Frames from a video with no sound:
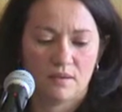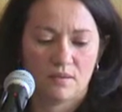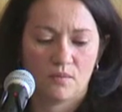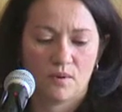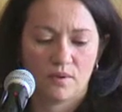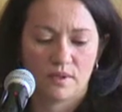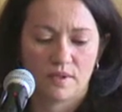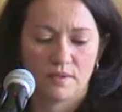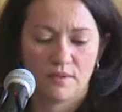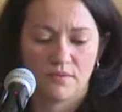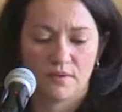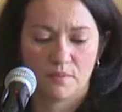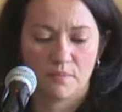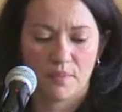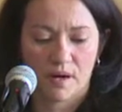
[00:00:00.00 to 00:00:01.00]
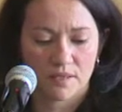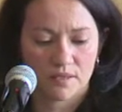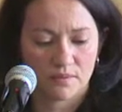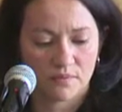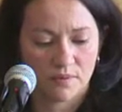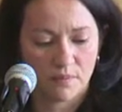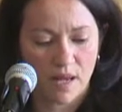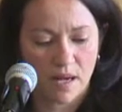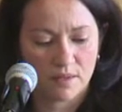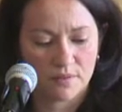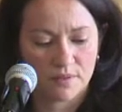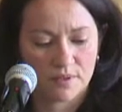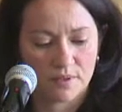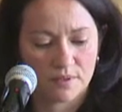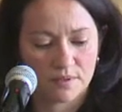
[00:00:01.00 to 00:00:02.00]
work in different parts of the
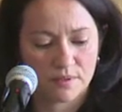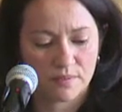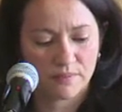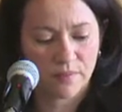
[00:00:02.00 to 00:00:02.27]
value chains.